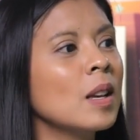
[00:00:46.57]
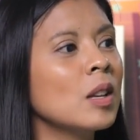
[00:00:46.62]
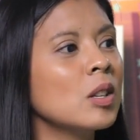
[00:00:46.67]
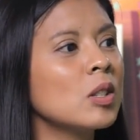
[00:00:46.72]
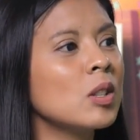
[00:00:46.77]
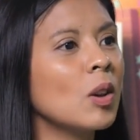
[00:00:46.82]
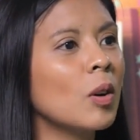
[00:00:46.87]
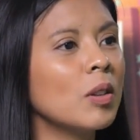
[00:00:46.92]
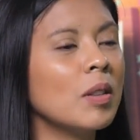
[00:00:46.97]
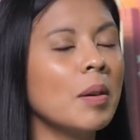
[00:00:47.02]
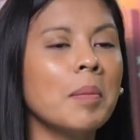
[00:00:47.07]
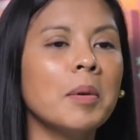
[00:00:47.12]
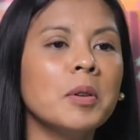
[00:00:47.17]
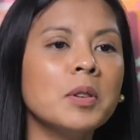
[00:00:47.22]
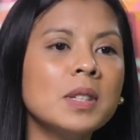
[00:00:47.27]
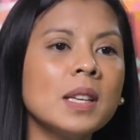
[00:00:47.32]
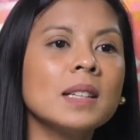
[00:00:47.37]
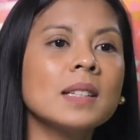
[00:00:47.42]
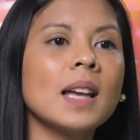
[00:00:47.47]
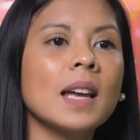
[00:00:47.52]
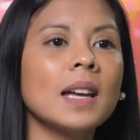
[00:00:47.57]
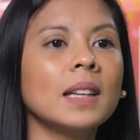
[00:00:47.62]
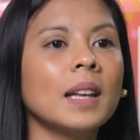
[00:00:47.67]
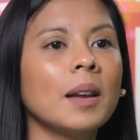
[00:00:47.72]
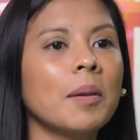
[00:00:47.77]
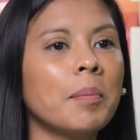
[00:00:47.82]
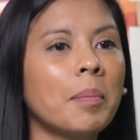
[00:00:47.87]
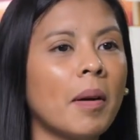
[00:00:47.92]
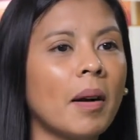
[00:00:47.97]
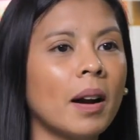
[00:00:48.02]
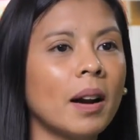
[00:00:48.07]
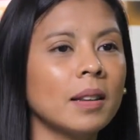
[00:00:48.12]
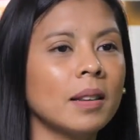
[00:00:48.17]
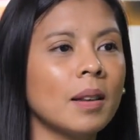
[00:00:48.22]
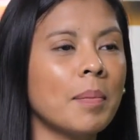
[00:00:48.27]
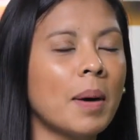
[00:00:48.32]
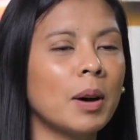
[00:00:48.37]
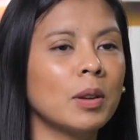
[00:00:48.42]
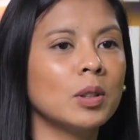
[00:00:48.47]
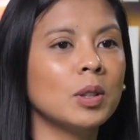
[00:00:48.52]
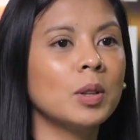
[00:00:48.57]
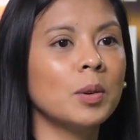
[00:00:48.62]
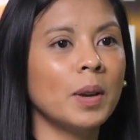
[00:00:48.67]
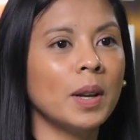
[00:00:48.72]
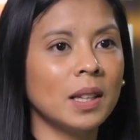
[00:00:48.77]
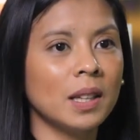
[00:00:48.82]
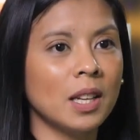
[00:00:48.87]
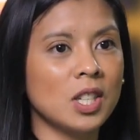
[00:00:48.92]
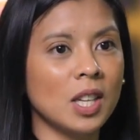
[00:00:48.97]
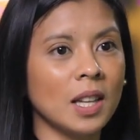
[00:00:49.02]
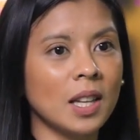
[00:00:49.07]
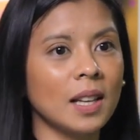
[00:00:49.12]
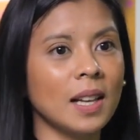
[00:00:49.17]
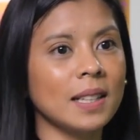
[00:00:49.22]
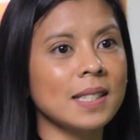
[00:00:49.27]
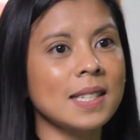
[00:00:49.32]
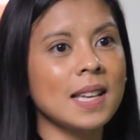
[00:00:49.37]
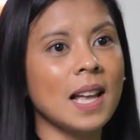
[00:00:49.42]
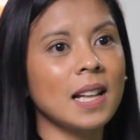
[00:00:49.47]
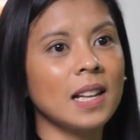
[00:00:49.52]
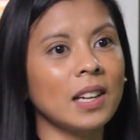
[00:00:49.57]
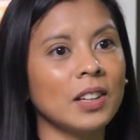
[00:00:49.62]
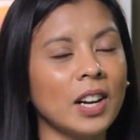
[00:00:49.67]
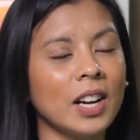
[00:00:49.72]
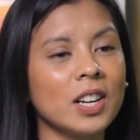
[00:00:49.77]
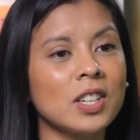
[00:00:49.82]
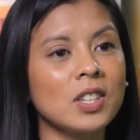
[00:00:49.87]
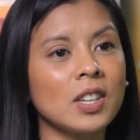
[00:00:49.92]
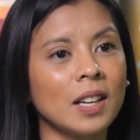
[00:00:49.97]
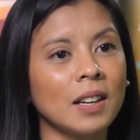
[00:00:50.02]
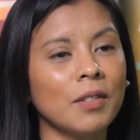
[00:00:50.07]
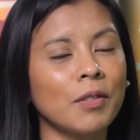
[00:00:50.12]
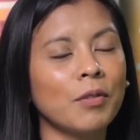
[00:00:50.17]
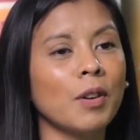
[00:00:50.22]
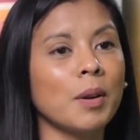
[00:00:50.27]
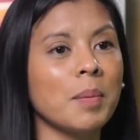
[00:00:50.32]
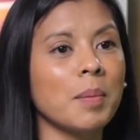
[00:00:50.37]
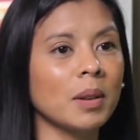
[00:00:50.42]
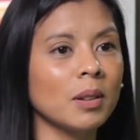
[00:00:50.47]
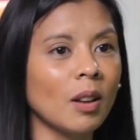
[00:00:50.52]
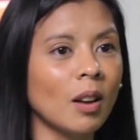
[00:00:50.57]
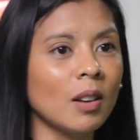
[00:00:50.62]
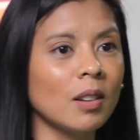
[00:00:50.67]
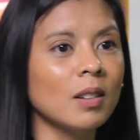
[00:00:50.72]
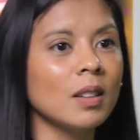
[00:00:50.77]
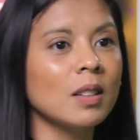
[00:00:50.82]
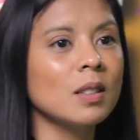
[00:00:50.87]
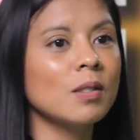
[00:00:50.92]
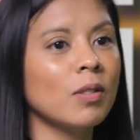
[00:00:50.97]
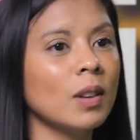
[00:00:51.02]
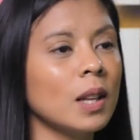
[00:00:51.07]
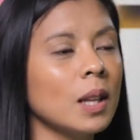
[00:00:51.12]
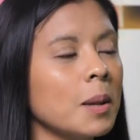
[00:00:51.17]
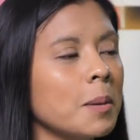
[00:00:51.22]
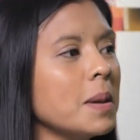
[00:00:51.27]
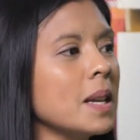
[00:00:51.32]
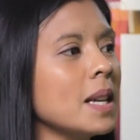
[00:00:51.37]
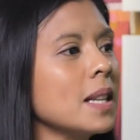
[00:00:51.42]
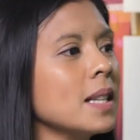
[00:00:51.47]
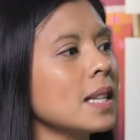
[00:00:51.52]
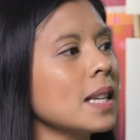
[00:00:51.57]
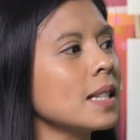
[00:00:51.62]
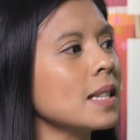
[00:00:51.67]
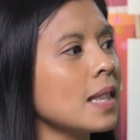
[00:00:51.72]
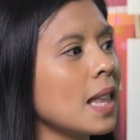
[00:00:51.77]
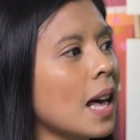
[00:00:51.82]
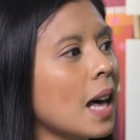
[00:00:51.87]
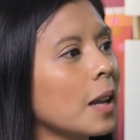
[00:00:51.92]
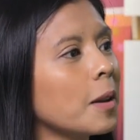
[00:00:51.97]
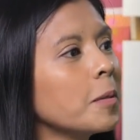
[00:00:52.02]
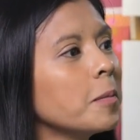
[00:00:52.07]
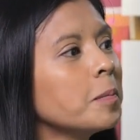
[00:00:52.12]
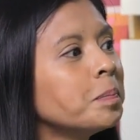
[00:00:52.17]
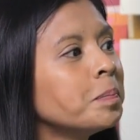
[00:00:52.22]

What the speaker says: So the most exciting part about doing digital acceleration for McDonald's Philippines is that